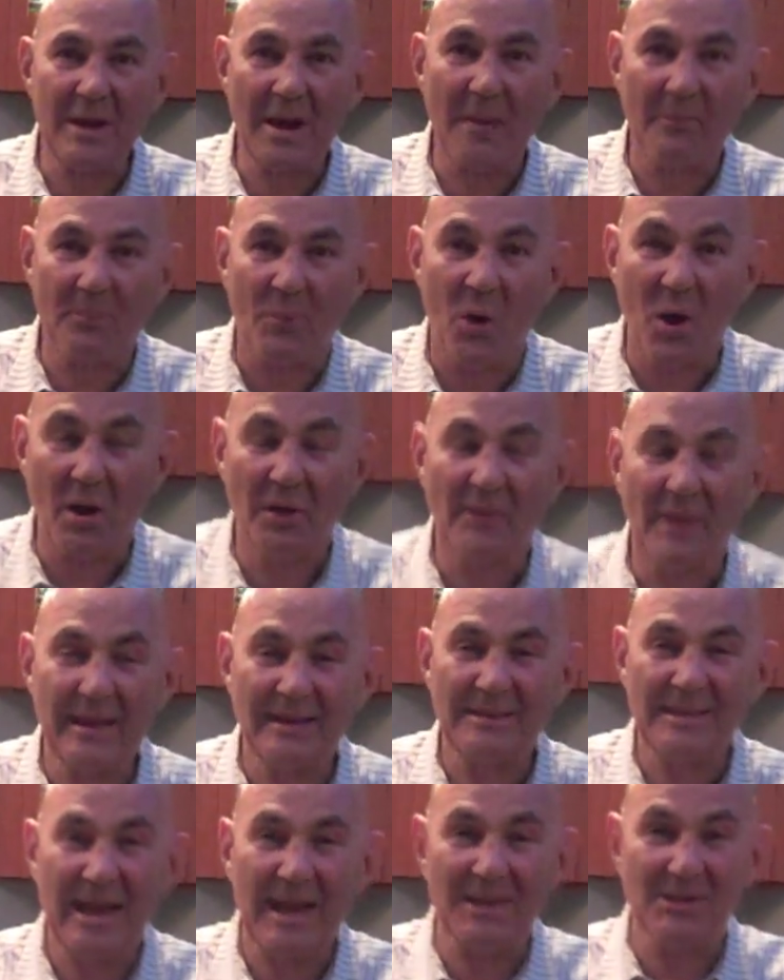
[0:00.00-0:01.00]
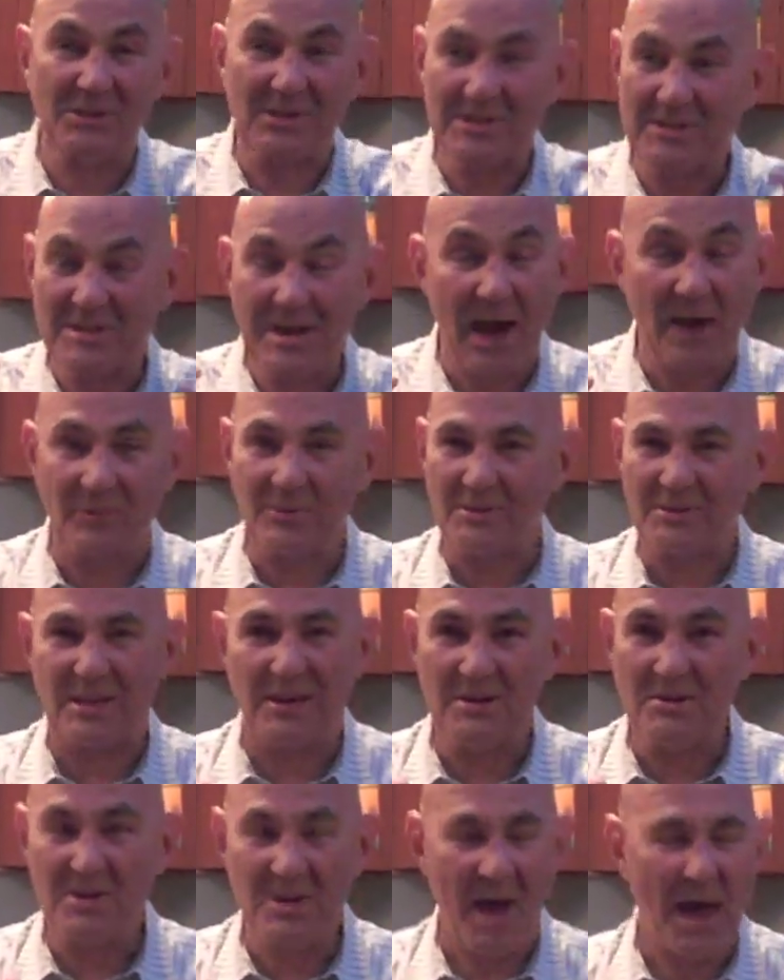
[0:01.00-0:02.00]
up all that tension. Now, there's
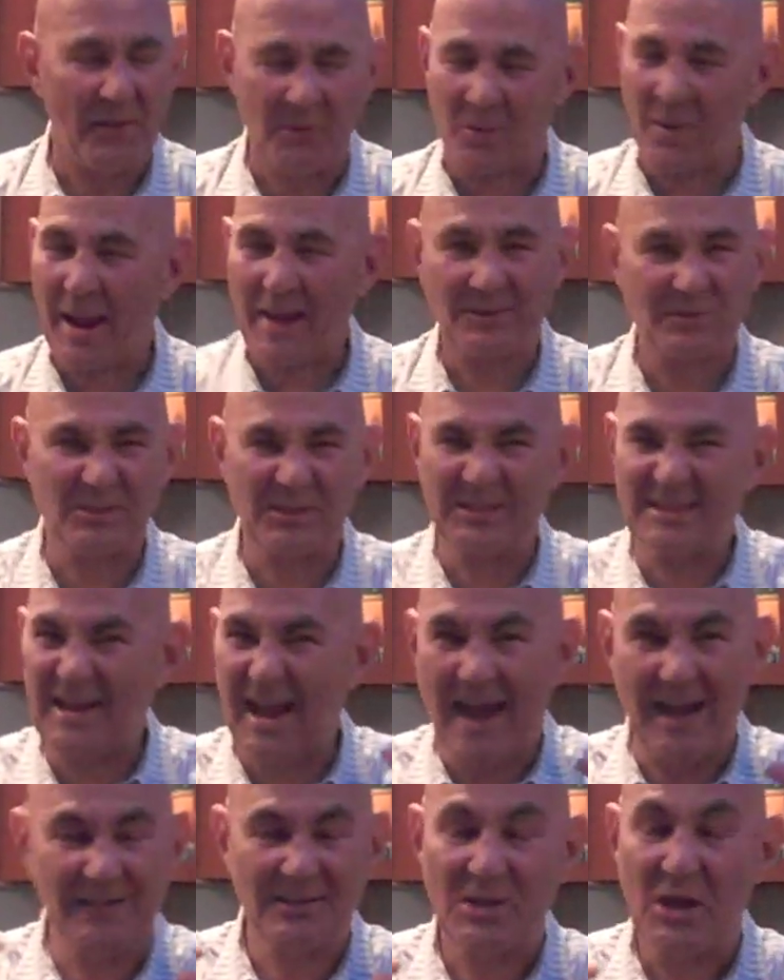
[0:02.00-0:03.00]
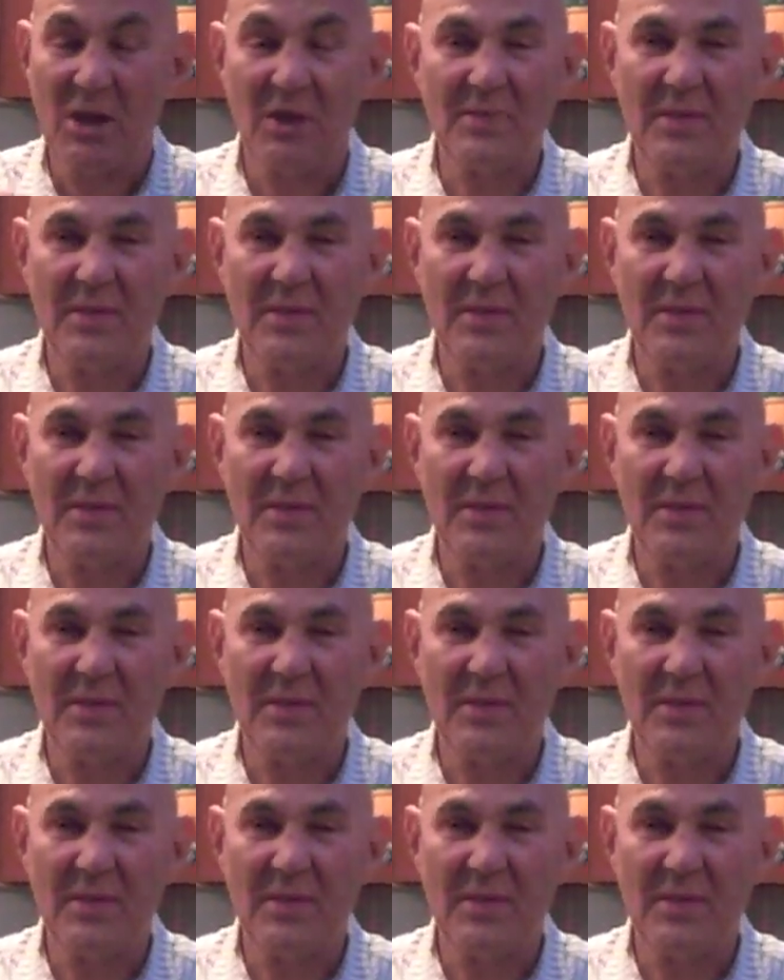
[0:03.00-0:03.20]
another exercise